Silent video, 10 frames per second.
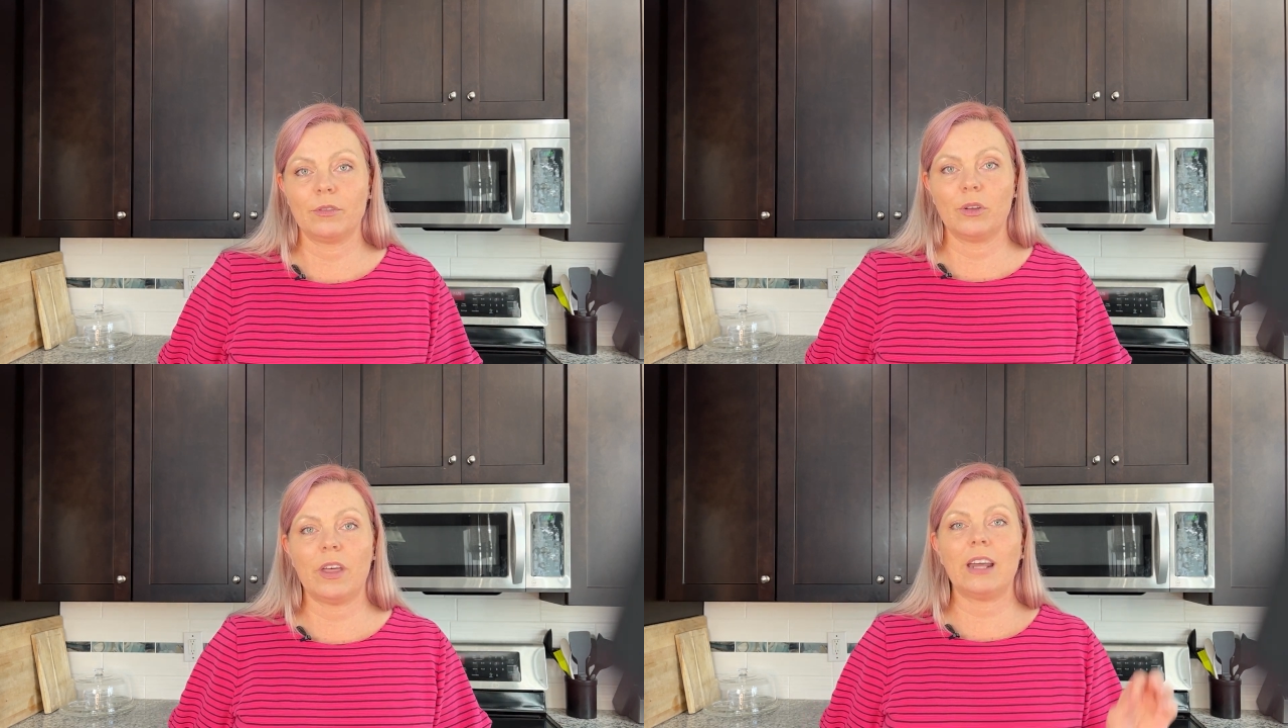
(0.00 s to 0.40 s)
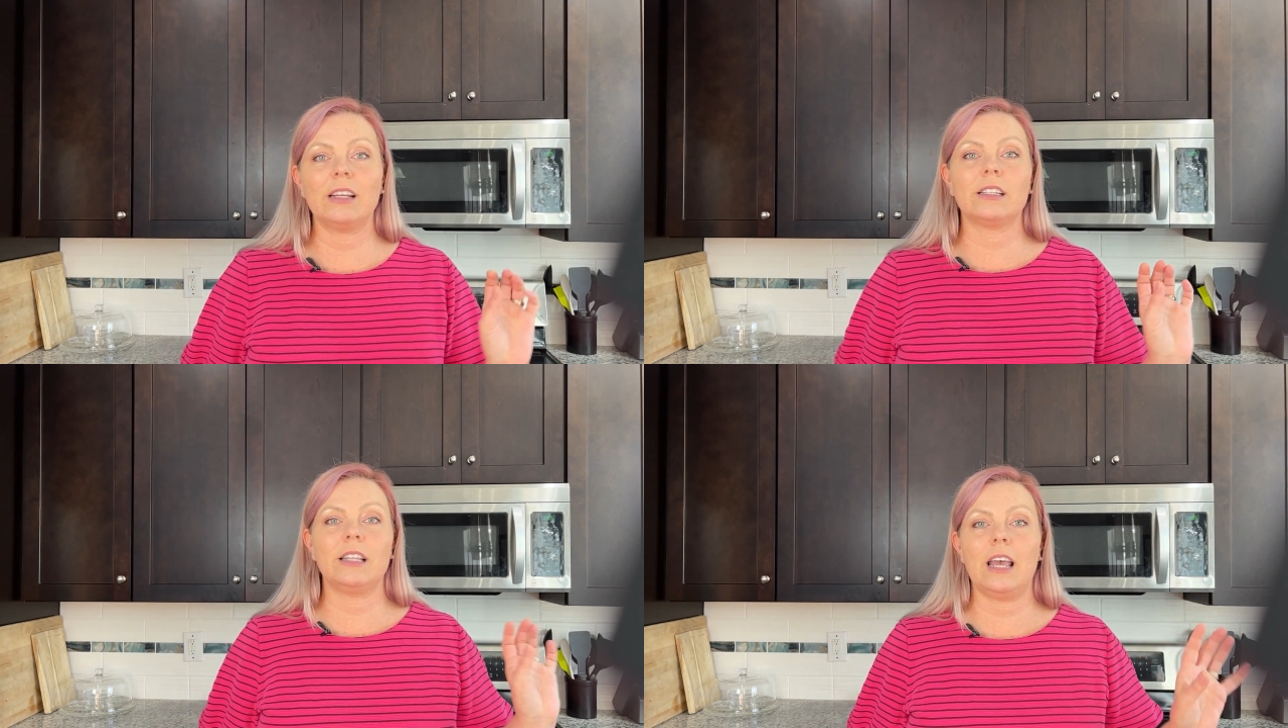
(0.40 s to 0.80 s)
So that
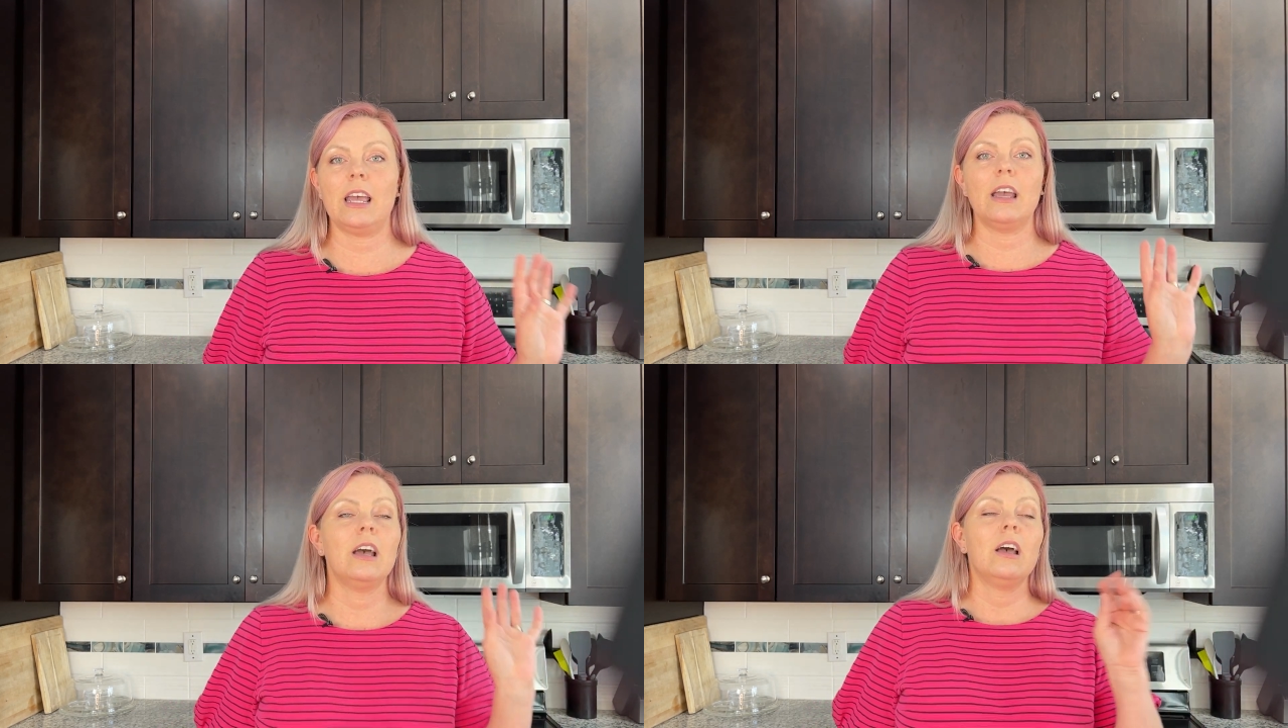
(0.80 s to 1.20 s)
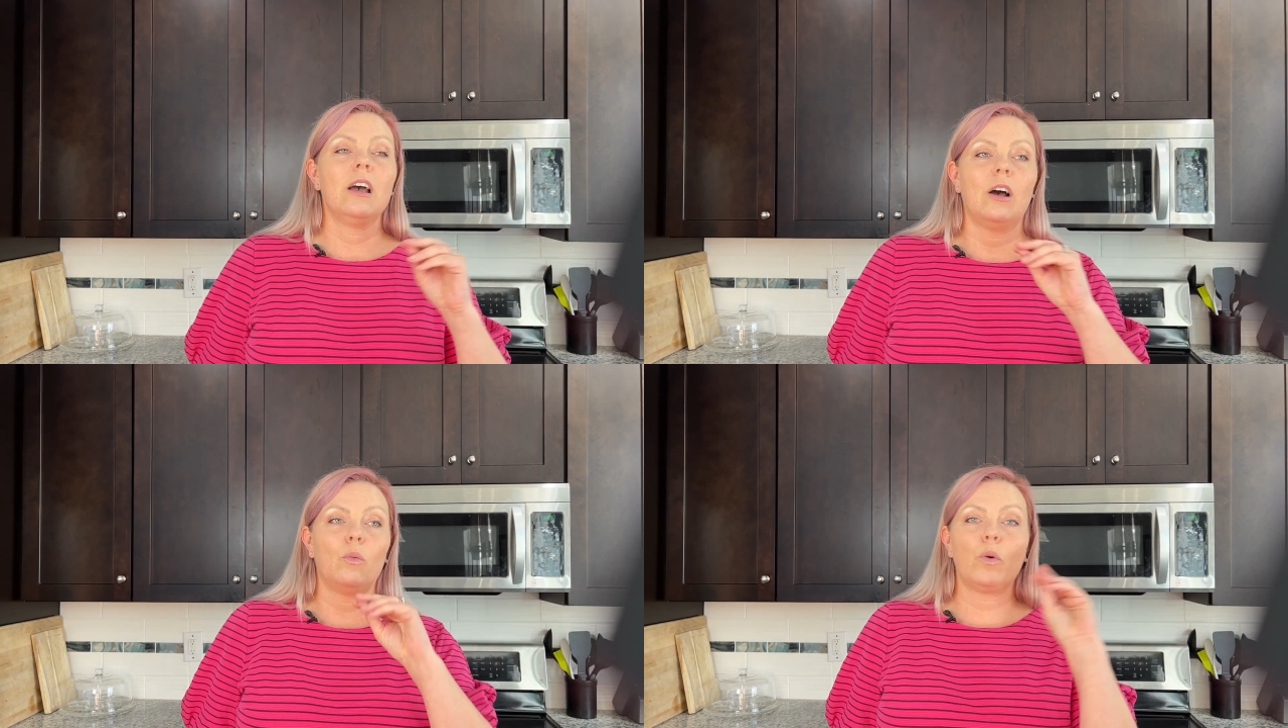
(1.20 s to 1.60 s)
is the
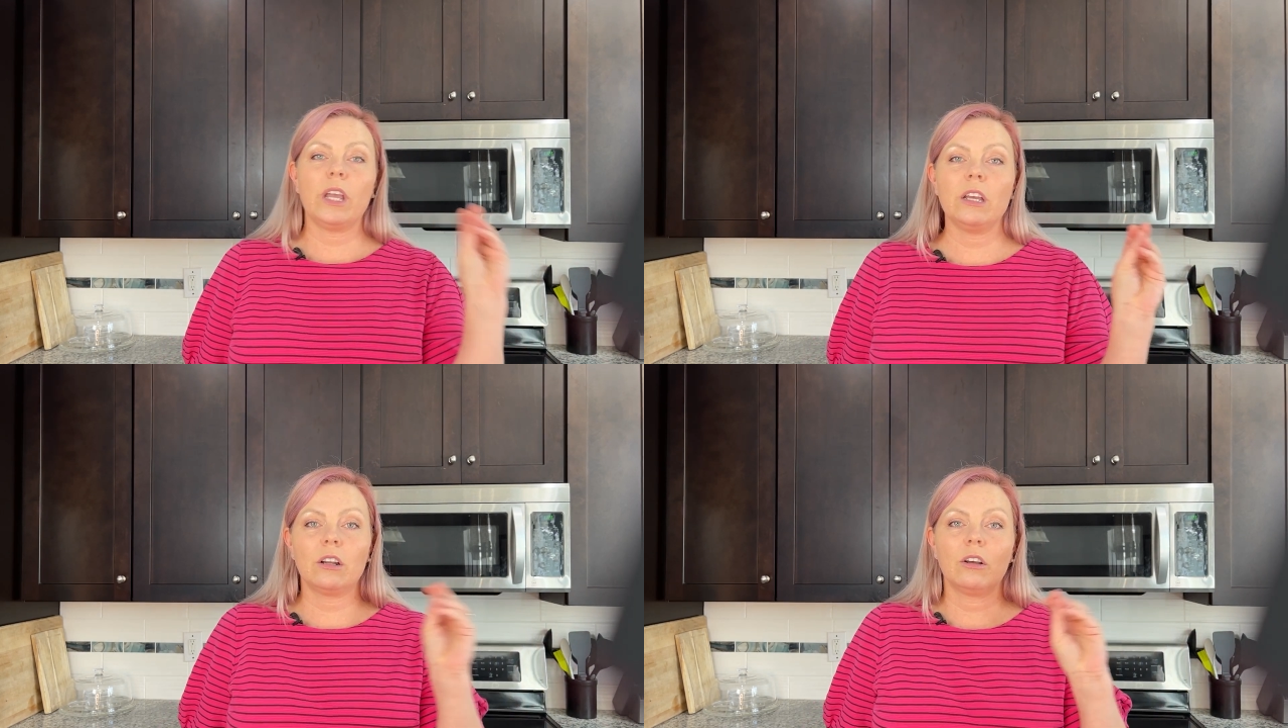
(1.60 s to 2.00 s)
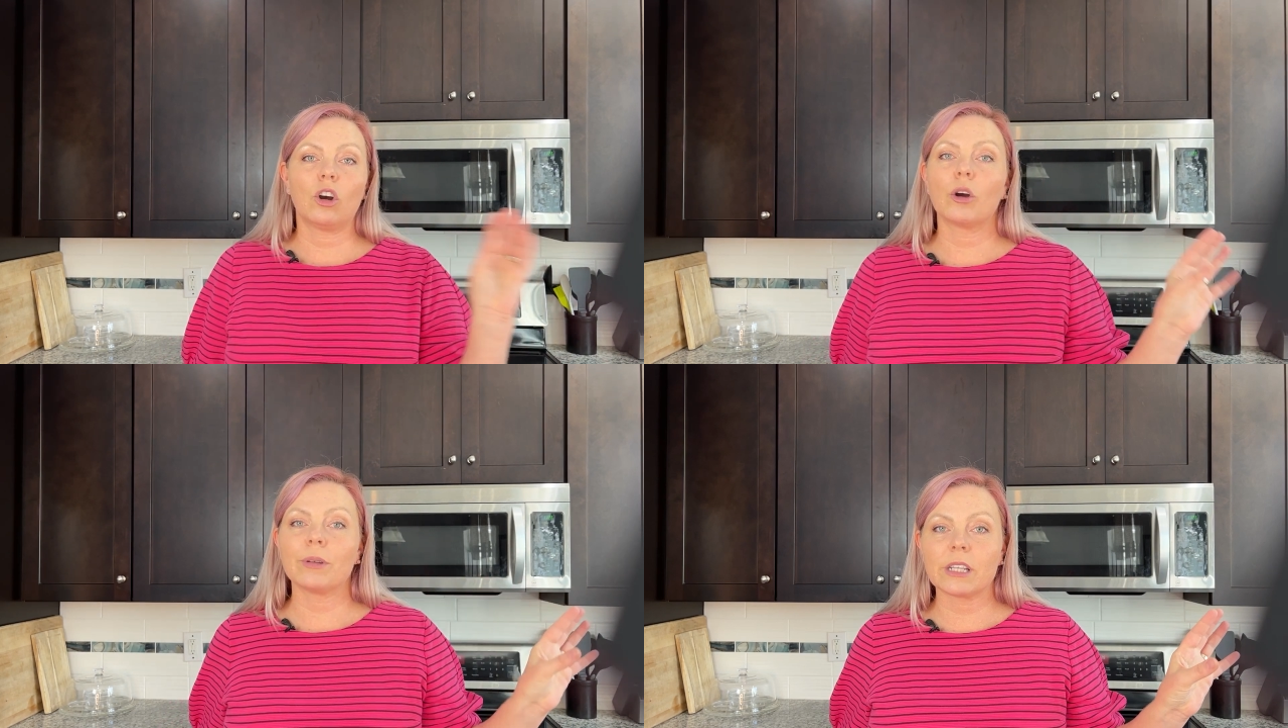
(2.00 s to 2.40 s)
weed
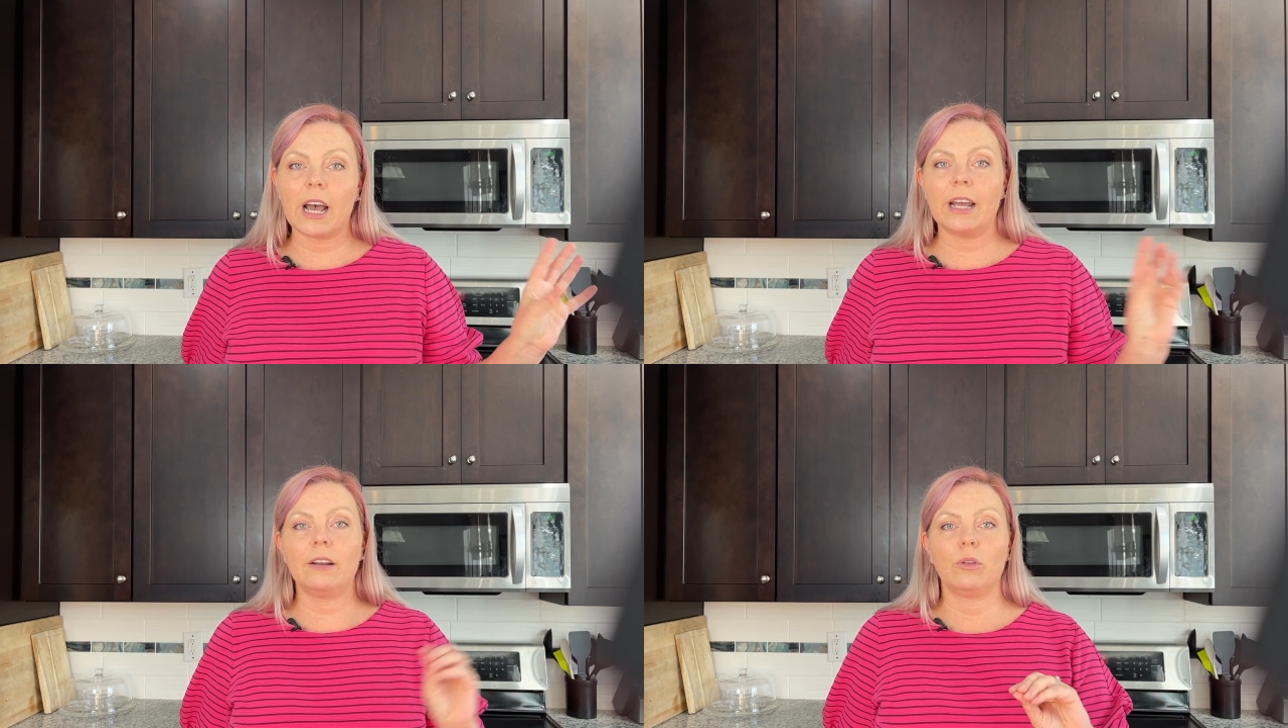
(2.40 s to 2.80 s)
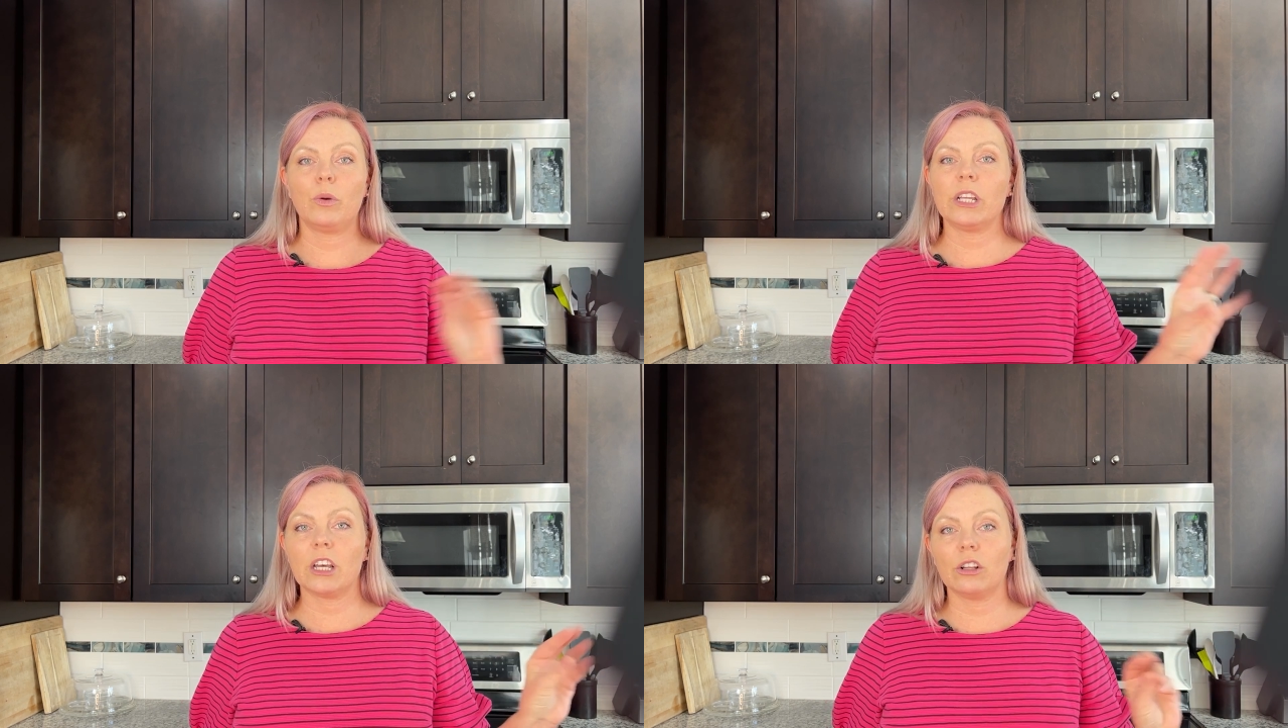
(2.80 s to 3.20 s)
herbicide, the
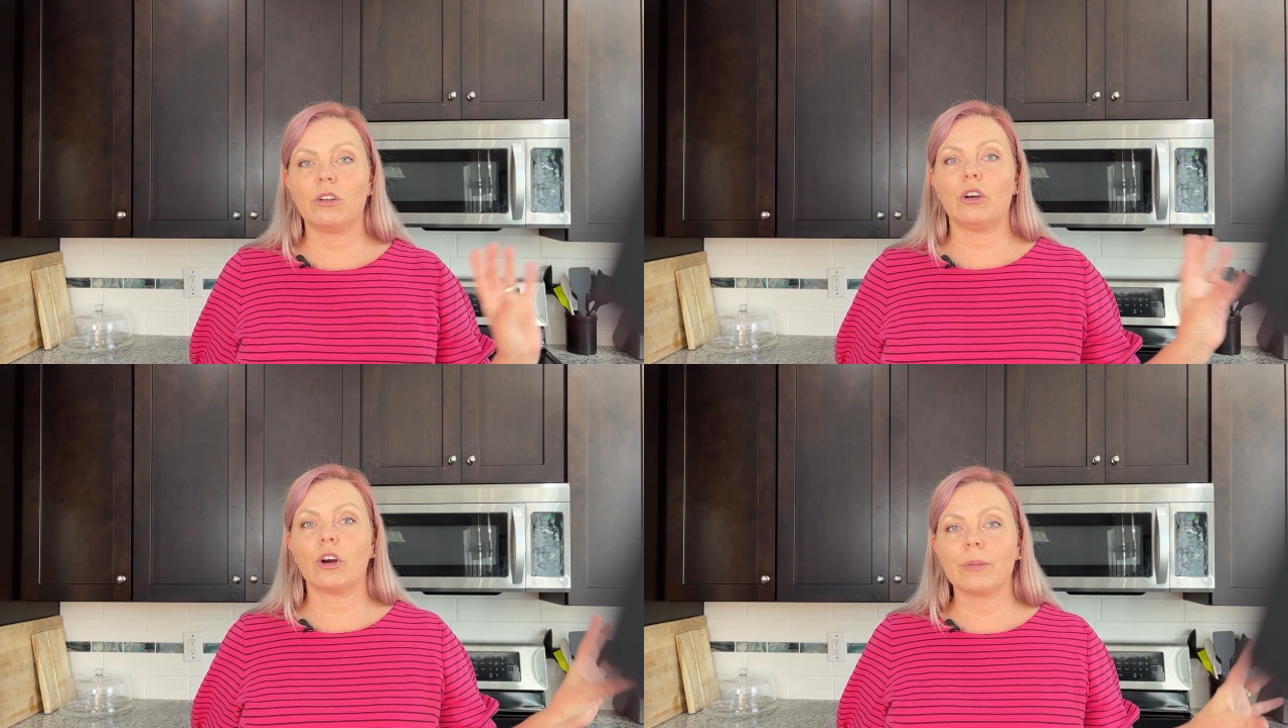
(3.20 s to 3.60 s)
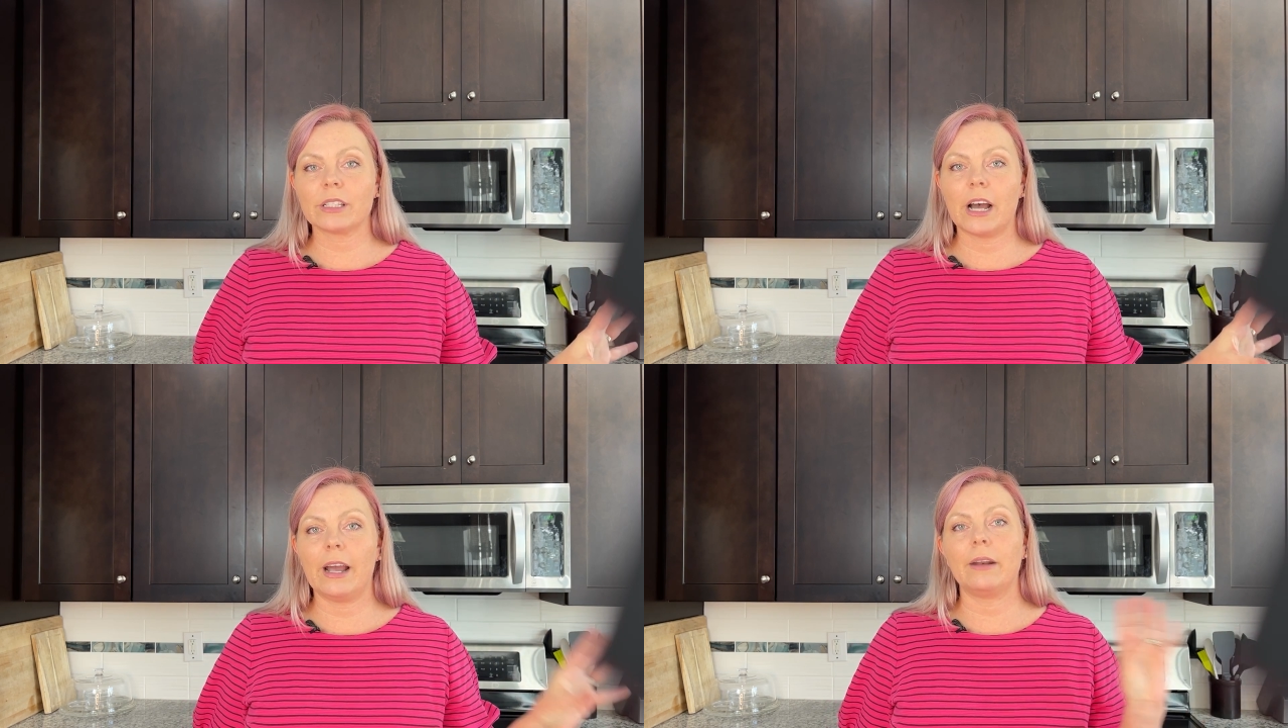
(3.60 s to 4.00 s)
weed killer, the
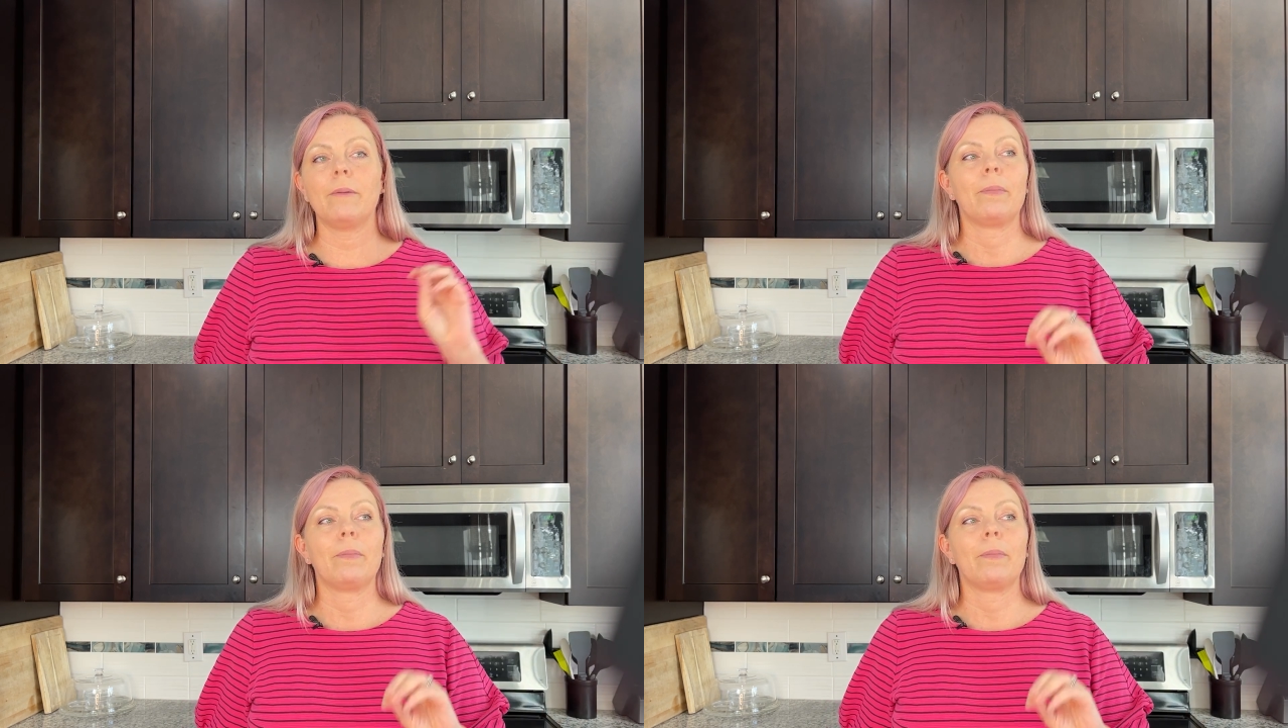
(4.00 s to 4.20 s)
herbicide